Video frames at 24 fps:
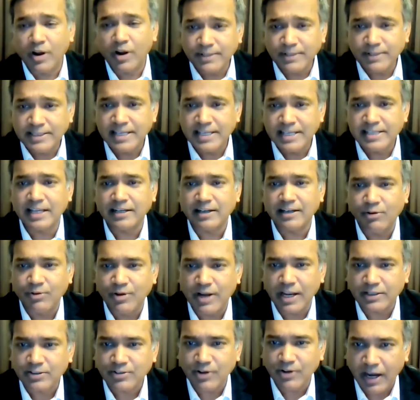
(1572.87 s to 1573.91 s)
One of the
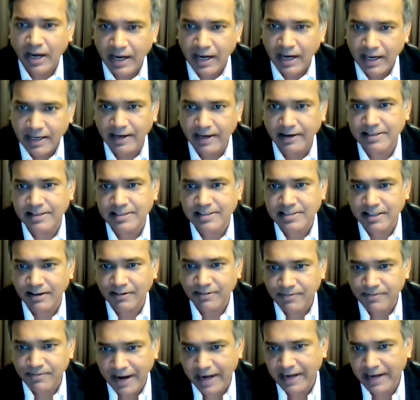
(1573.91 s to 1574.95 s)
things that I would like to
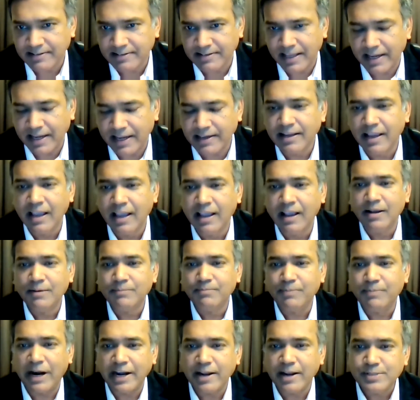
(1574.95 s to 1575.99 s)
highlight is the fact
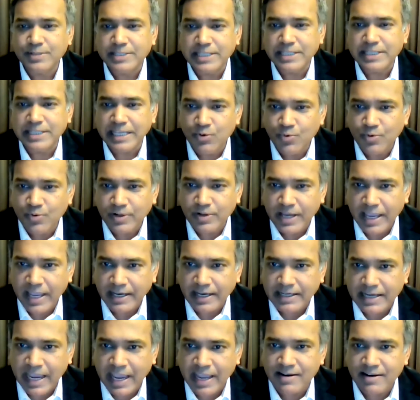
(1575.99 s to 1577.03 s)
that perhaps
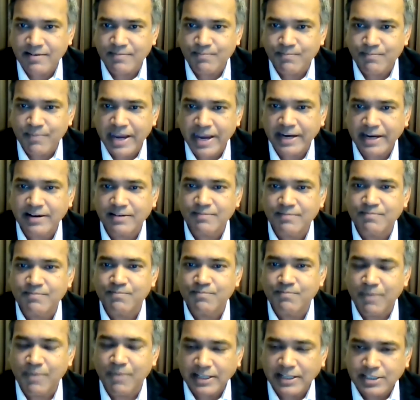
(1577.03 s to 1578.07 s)
UK can
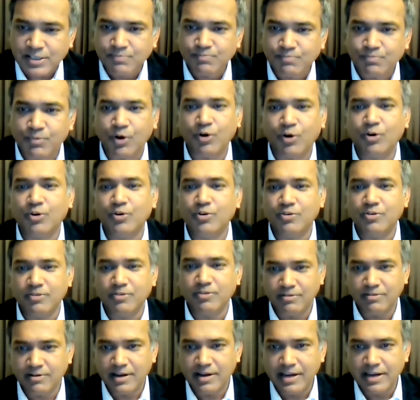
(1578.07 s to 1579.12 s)
make much
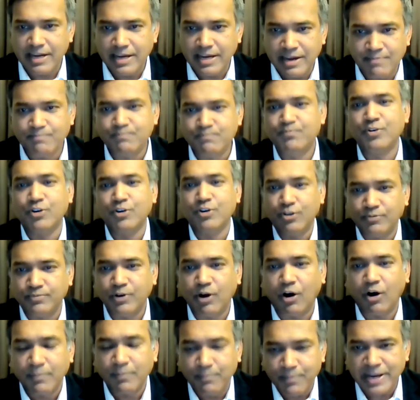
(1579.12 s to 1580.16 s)
more
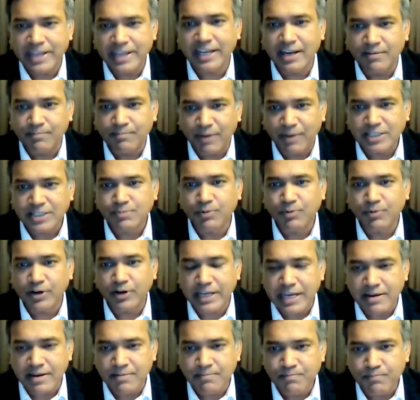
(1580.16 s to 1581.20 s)
improved or bring in
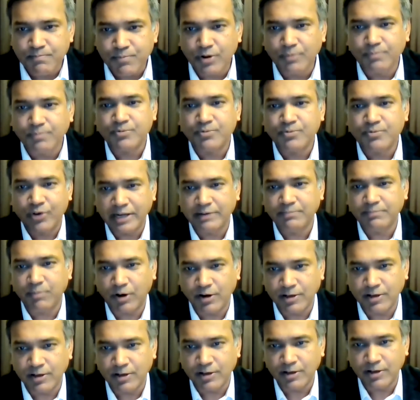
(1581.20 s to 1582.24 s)
much more improved
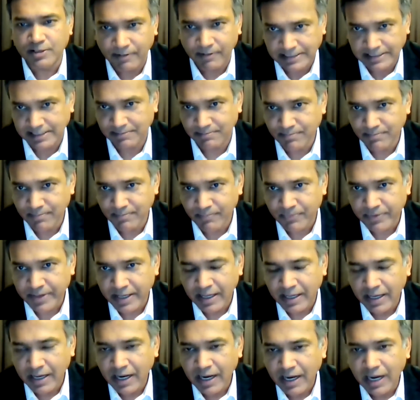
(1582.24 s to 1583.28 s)
trade policy regime